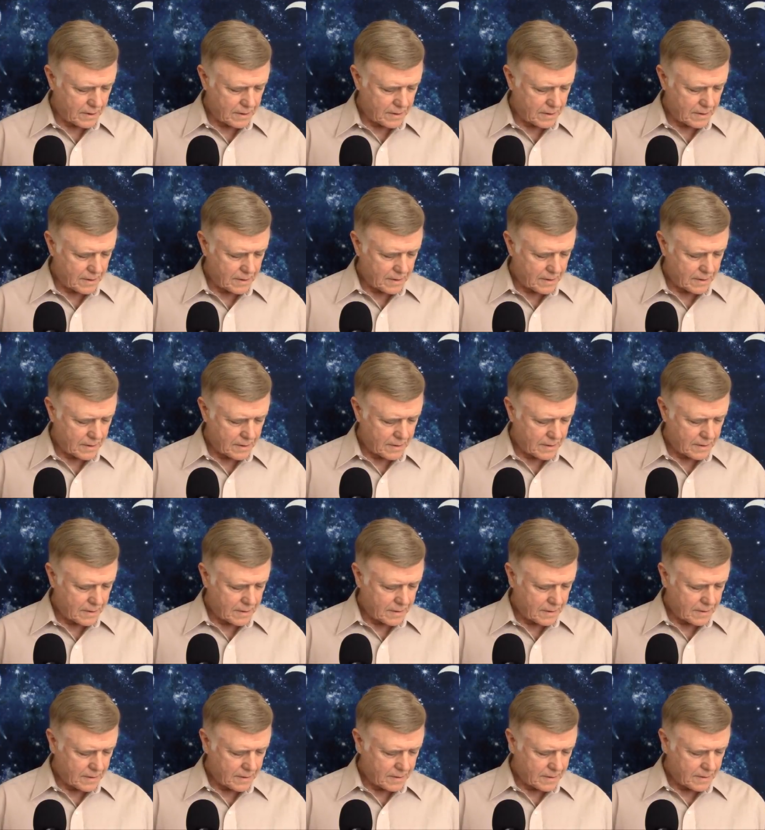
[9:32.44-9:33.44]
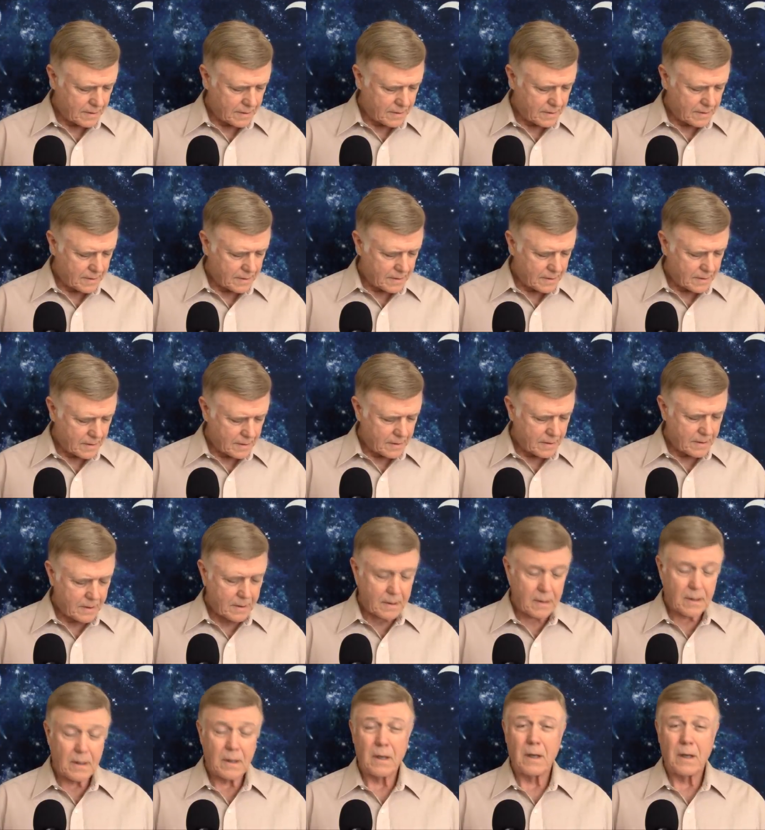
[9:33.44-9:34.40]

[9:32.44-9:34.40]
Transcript: Nothing is said.